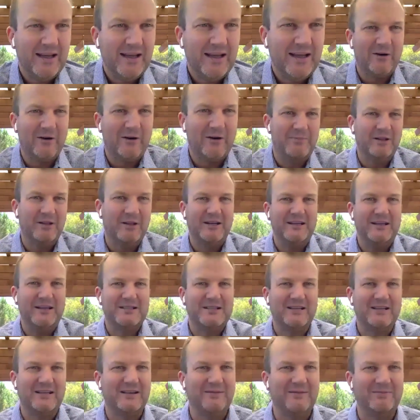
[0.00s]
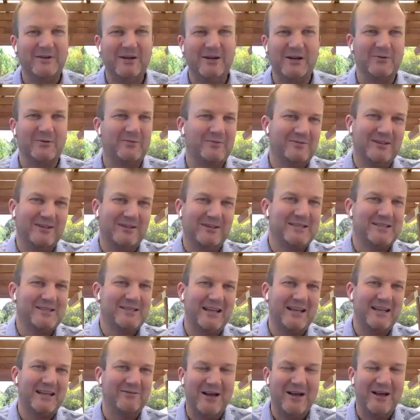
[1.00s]
our ability to, you know, let's
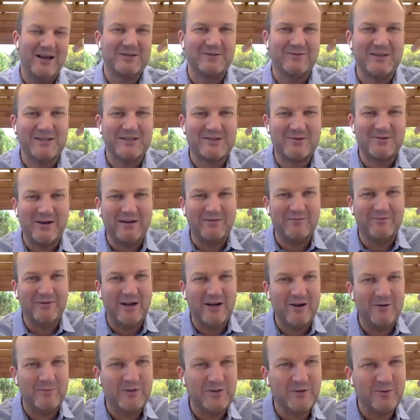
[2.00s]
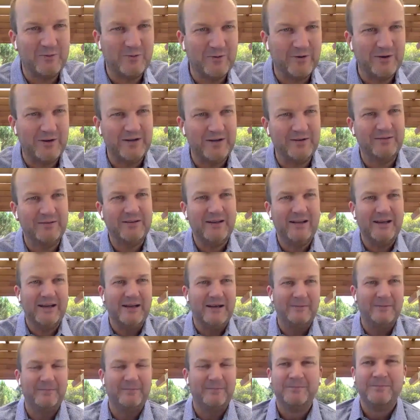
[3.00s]
take advantage of this great environment that we're in.
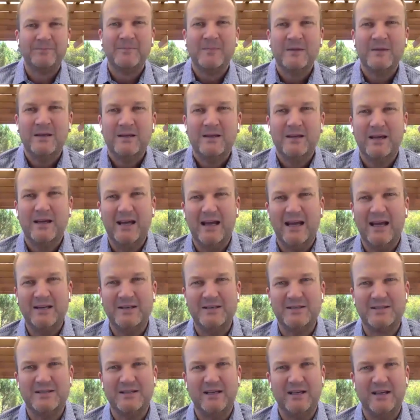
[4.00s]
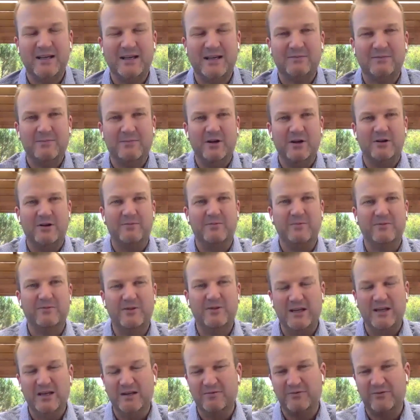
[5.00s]
You know,
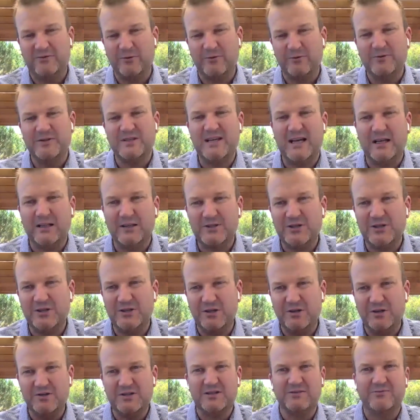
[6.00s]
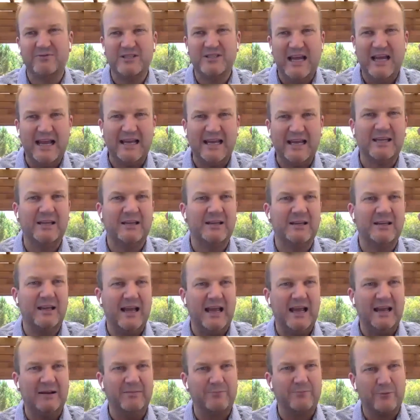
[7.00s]
and through intelligent use of decking
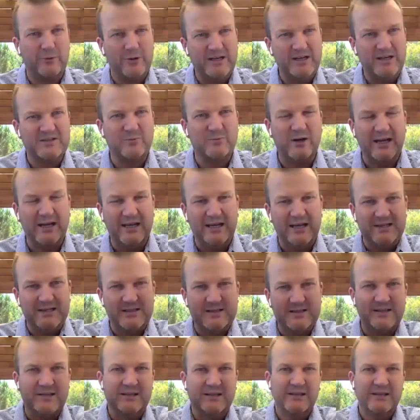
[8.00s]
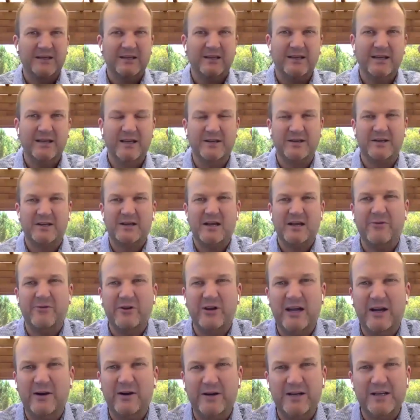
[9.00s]
and breezeways in
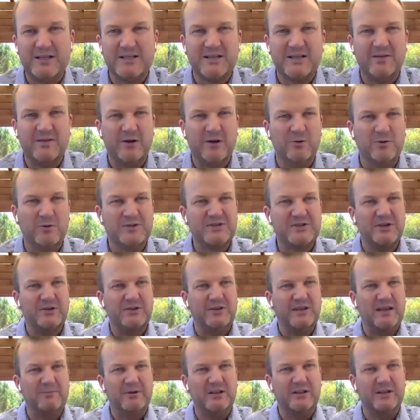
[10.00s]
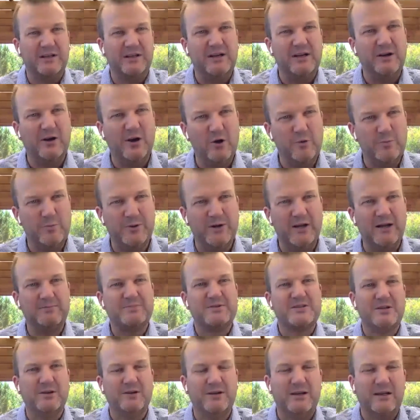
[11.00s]
covered areas, and then also the ability to open up
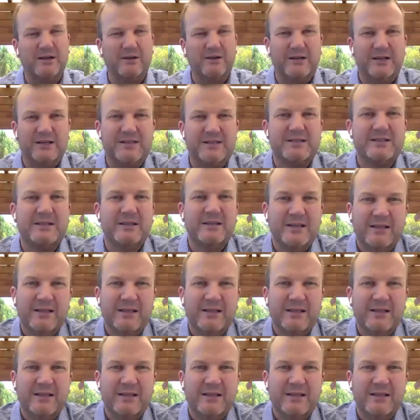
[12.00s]
certain areas,